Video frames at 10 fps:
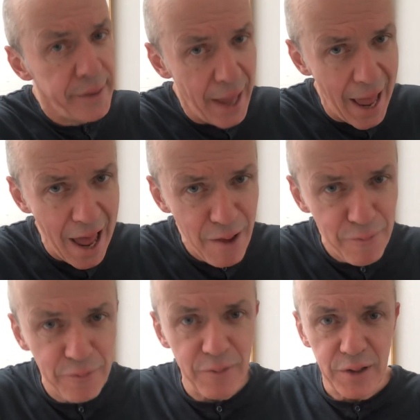
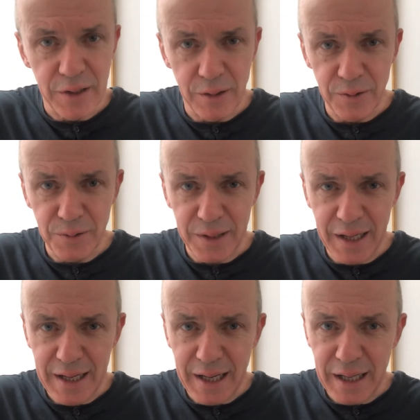F.
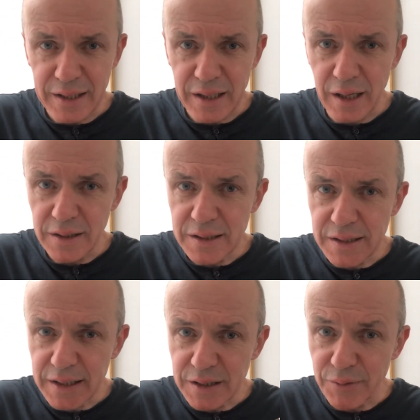Okay, and the coloured
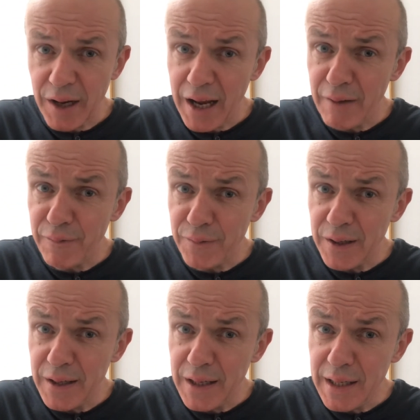stickers for F
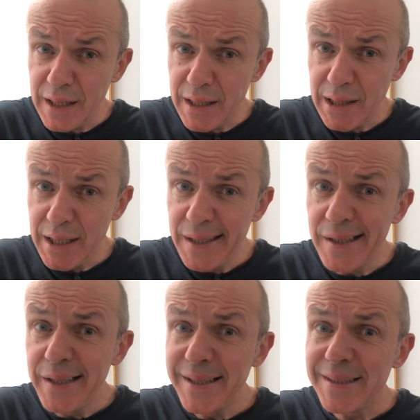
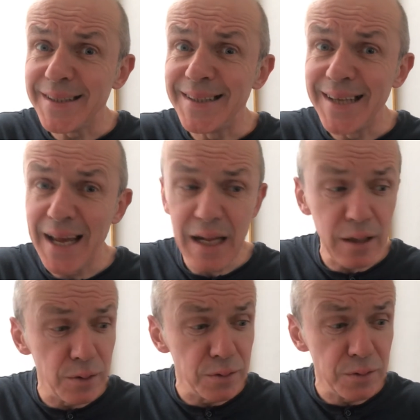is
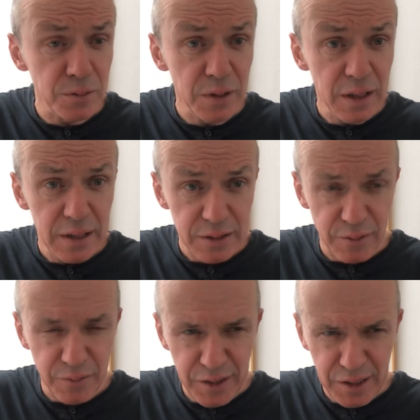yellow. So
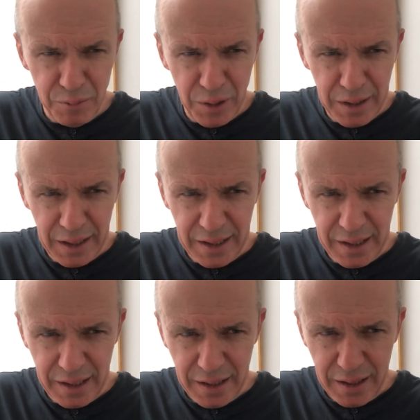finger 1
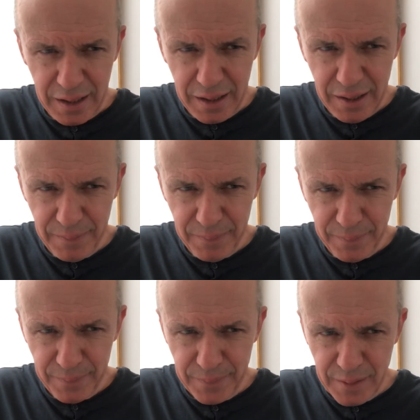here,
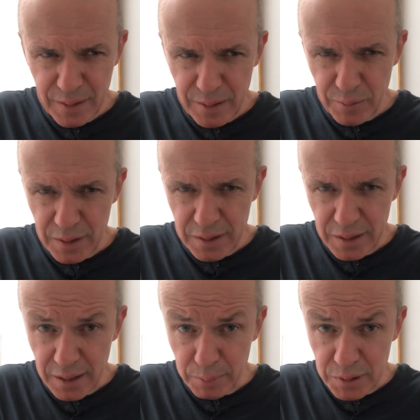where there's a
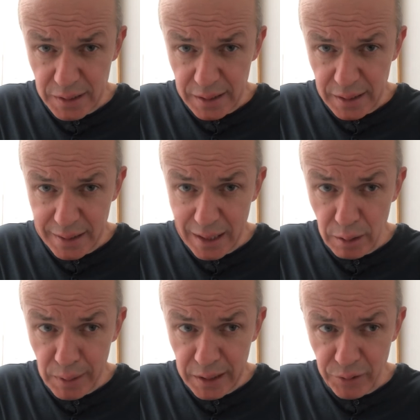double sticker, a
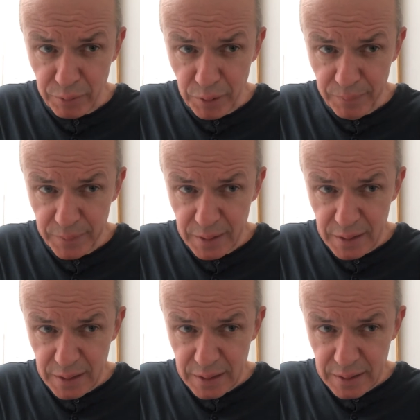yellow and a green one.
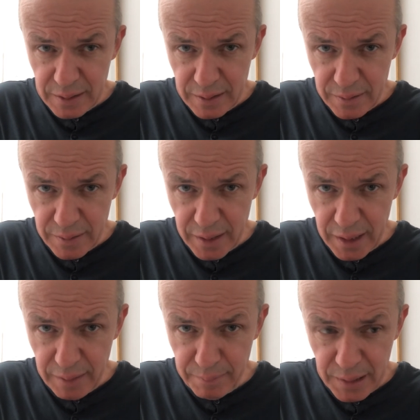
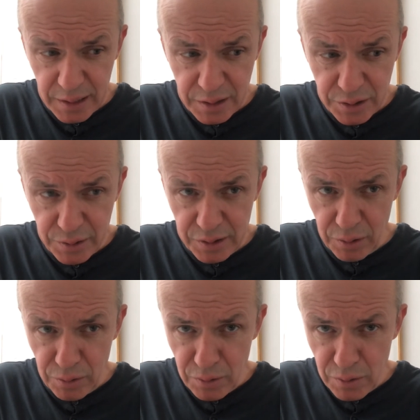There, making sure it's
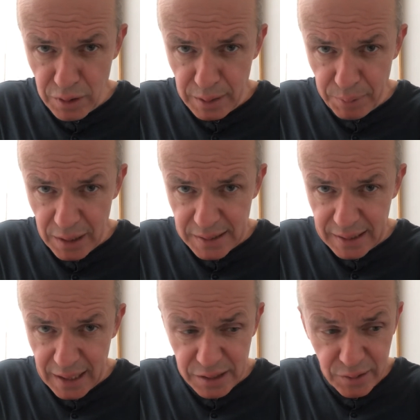only pressing
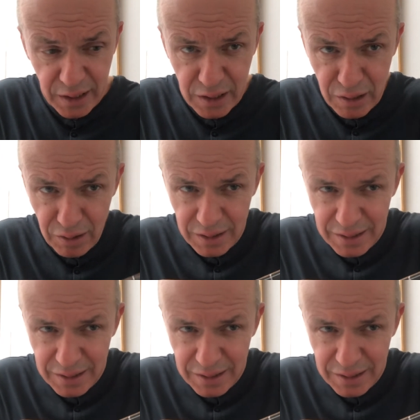that string and not